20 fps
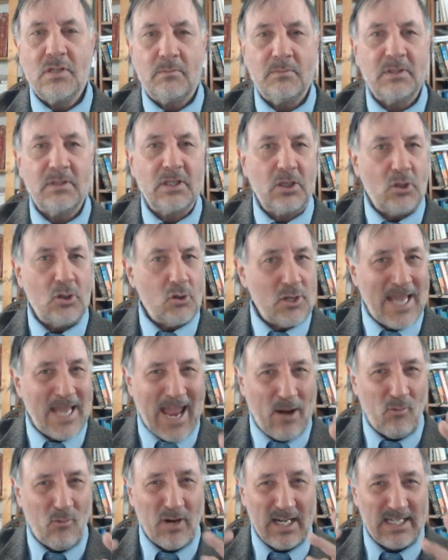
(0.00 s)
I am um, you know, you
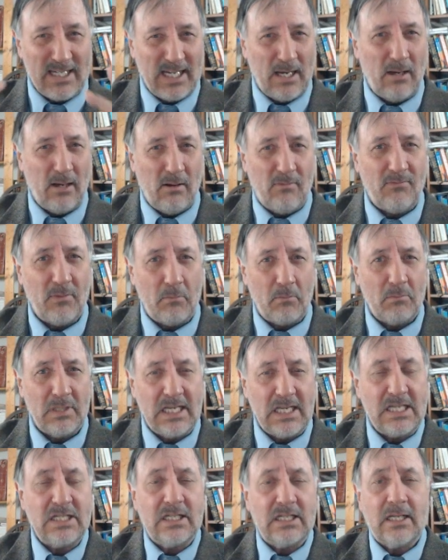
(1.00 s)
can't really tell from
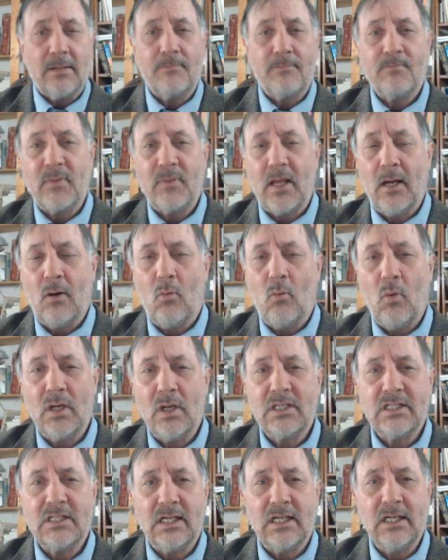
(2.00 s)
listening uh,
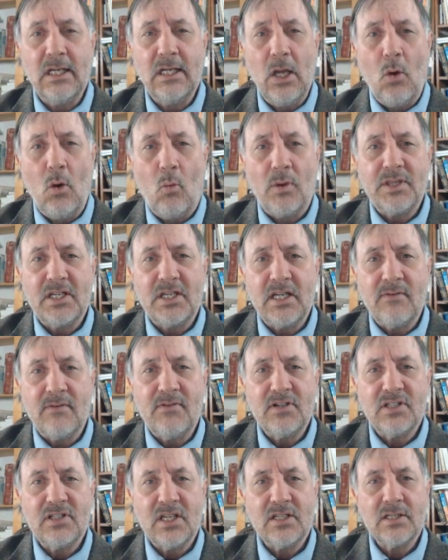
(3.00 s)
what uh, what the
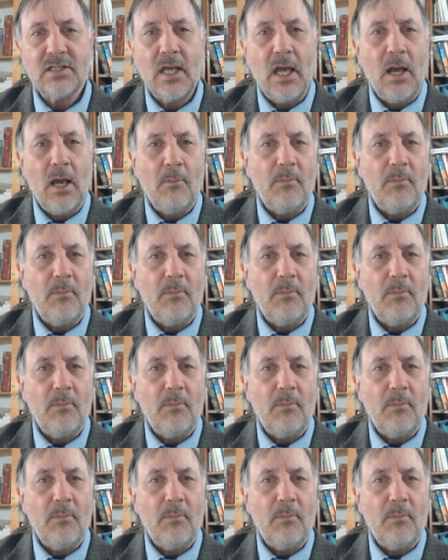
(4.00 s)
difference is.